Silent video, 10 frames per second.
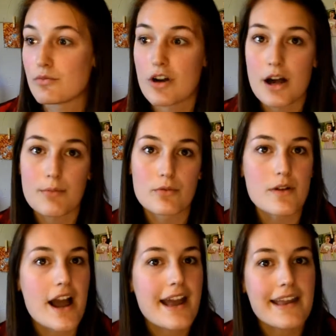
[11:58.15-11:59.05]
rub
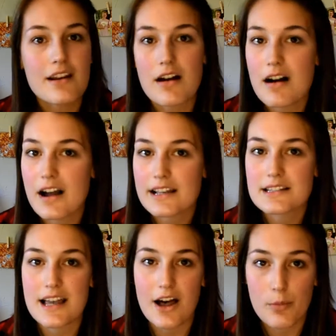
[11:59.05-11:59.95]
right
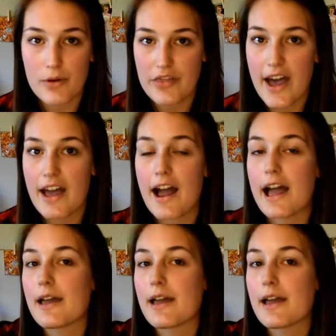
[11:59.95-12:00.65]
on to help with that.